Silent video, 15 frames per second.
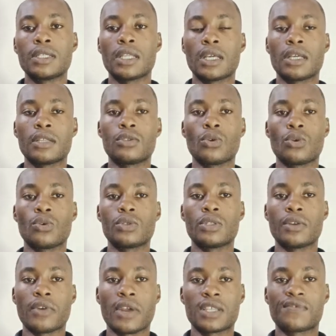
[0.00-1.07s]
they do
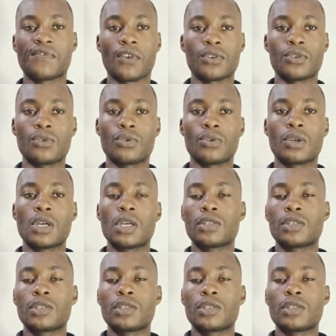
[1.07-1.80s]
the rest for you.